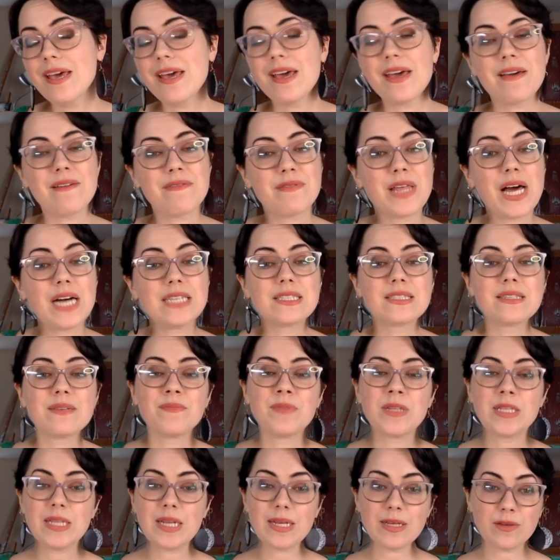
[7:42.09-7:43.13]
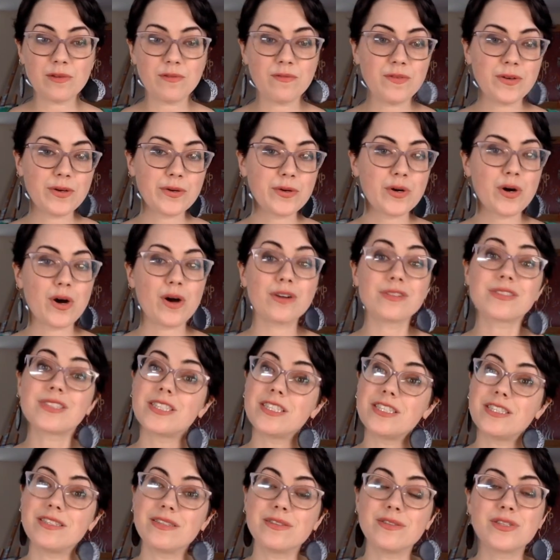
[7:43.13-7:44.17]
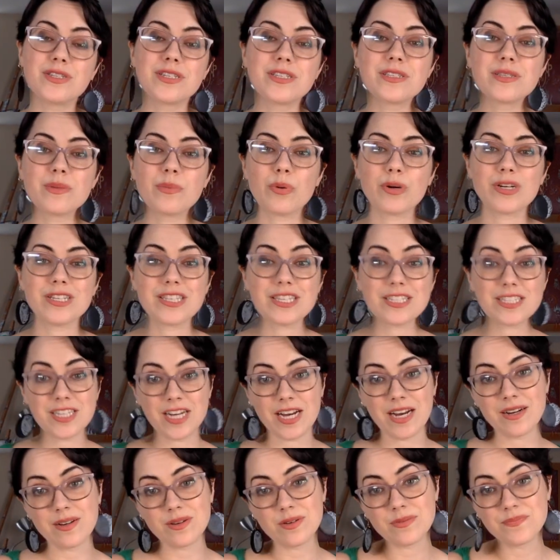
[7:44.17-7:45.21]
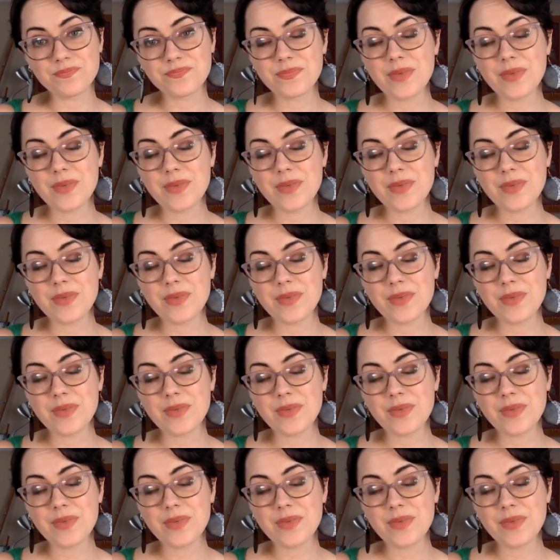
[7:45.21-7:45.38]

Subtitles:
if that's something that you feel called to do to support the channel.